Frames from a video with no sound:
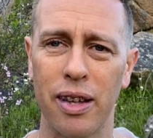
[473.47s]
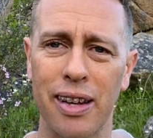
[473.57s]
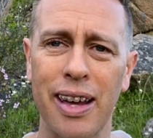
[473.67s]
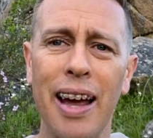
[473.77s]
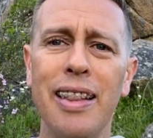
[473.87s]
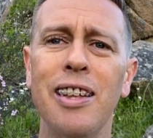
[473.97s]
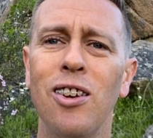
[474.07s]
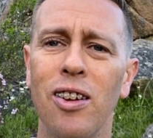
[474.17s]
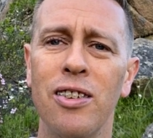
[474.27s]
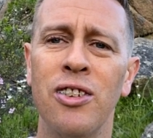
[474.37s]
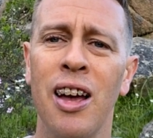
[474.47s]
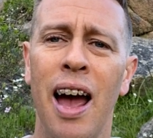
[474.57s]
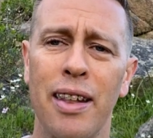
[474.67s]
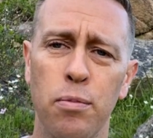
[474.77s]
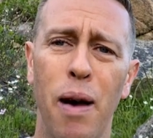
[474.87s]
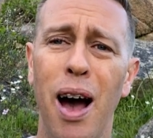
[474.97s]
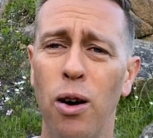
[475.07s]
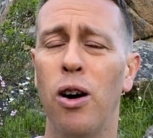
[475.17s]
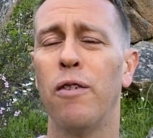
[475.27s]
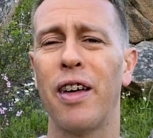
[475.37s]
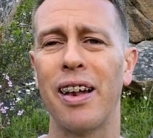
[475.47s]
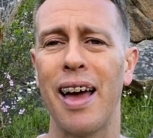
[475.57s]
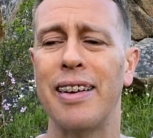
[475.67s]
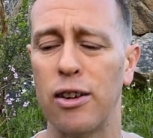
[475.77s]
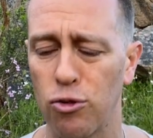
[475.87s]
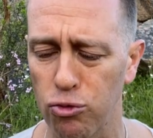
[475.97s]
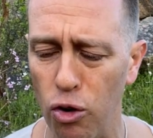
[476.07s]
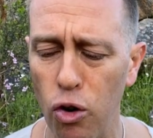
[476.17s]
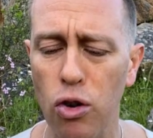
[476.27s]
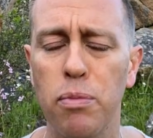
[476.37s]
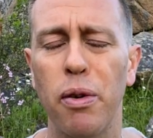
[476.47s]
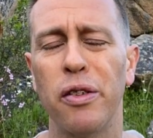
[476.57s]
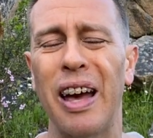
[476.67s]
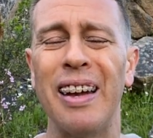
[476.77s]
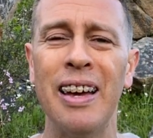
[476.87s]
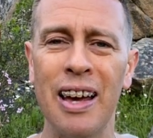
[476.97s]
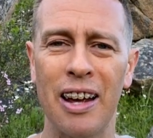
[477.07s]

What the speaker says: and gain the knowledge and the power of that land and draw upon that